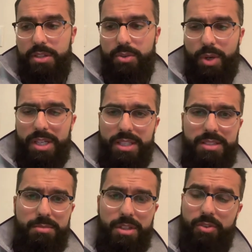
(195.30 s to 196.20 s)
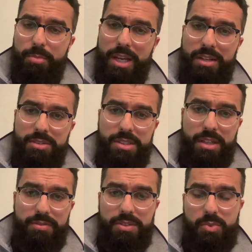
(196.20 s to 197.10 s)
You want to get some liver panel
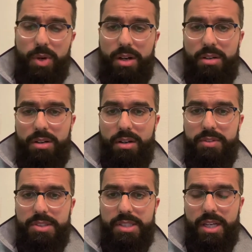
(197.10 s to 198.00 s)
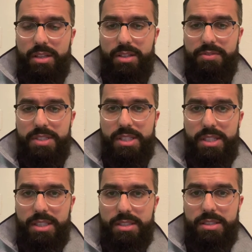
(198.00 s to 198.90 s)
stuff as well. Obviously
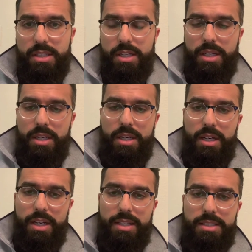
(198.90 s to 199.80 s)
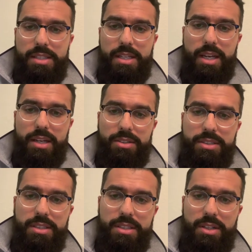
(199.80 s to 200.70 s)
LFTs, AST,
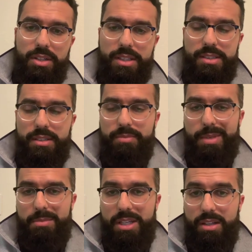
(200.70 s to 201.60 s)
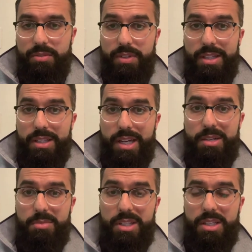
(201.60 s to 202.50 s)
ALT, all that stuff may be elevated, and that
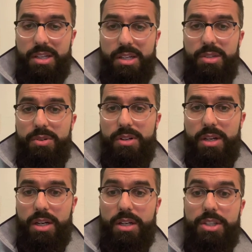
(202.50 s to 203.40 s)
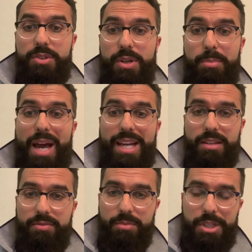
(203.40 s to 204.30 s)
can be acute hepatic
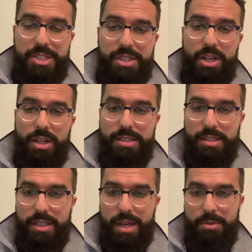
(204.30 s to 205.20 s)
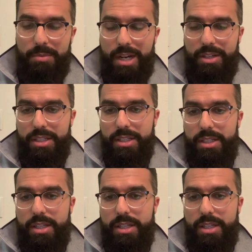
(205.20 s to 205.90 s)
inflammation causing the abnormality.